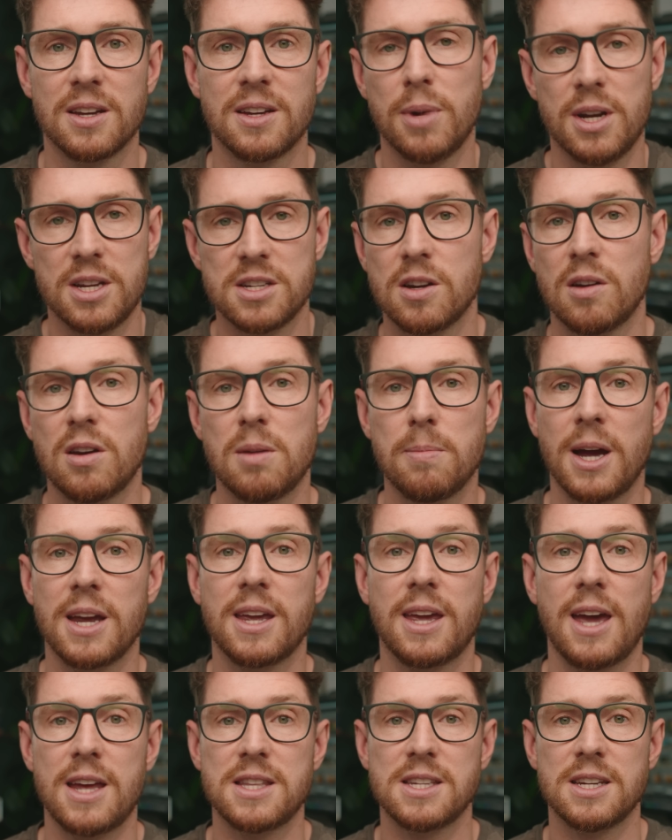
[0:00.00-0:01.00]
But it's only by
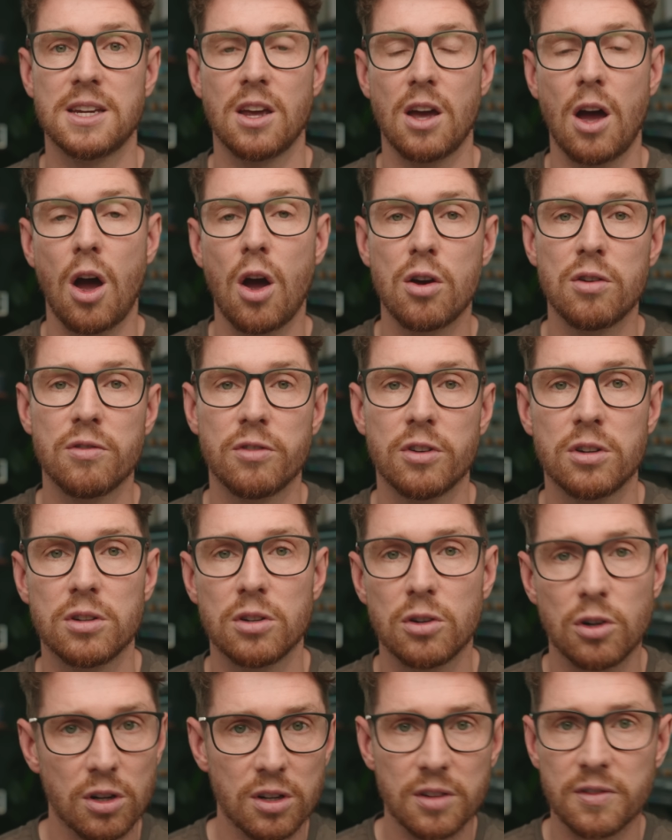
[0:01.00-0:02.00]
getting over
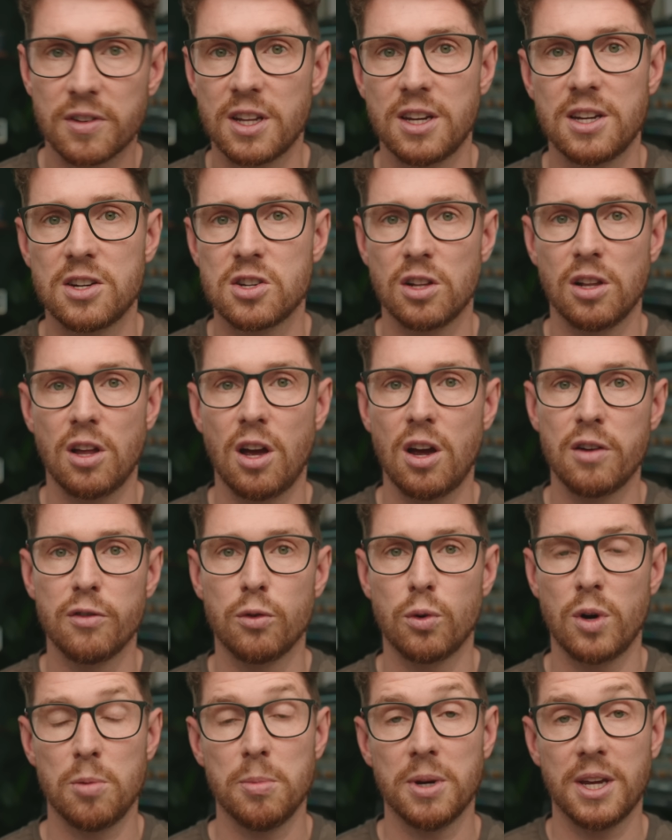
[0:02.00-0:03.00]
all of the initial
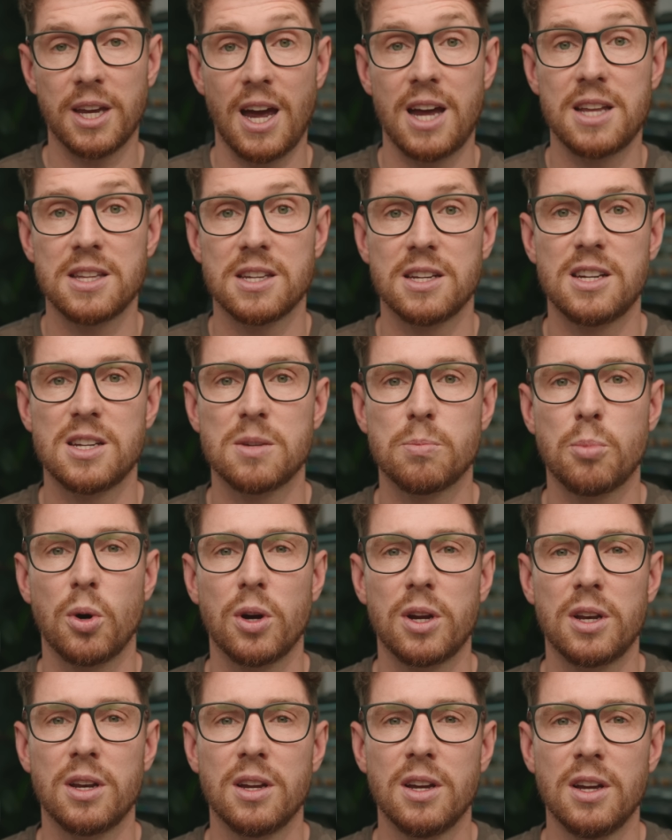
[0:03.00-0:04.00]
overwhelm and getting to this
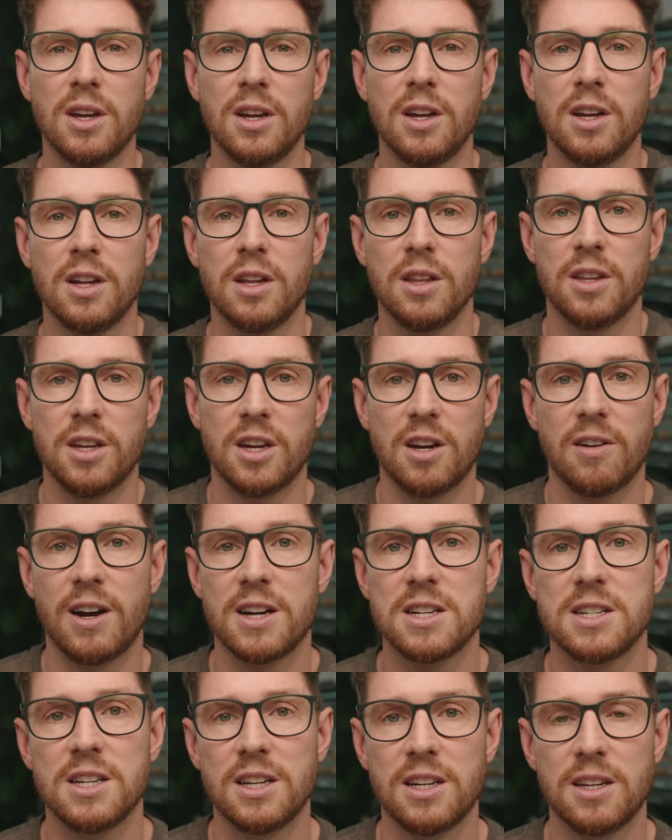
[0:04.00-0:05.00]
point that you're
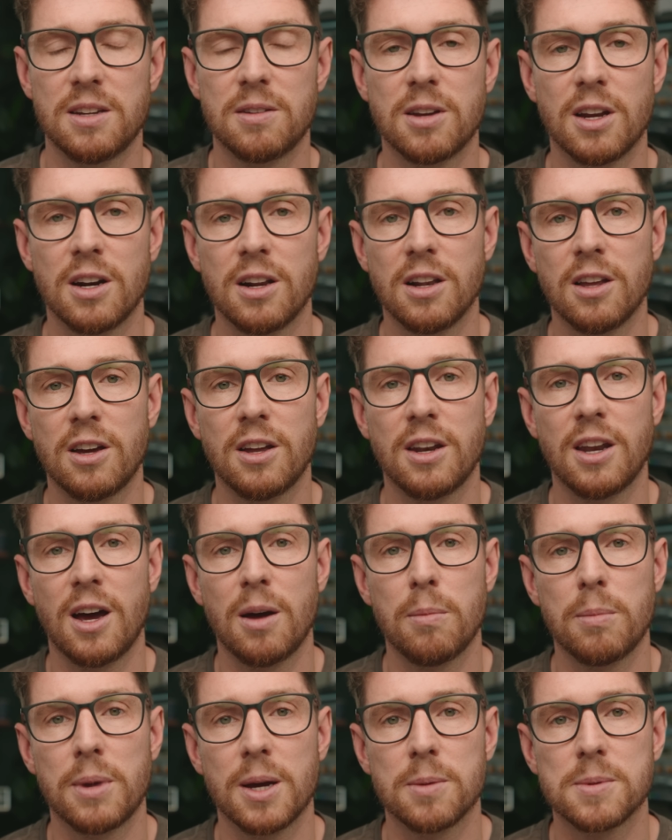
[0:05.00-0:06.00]
actually going to learn that
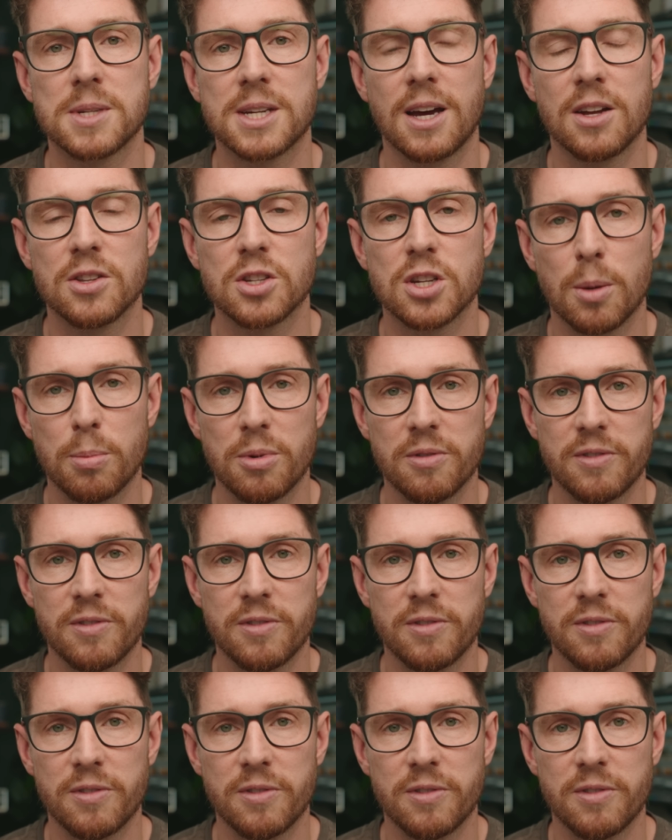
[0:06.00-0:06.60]
and be able to get on top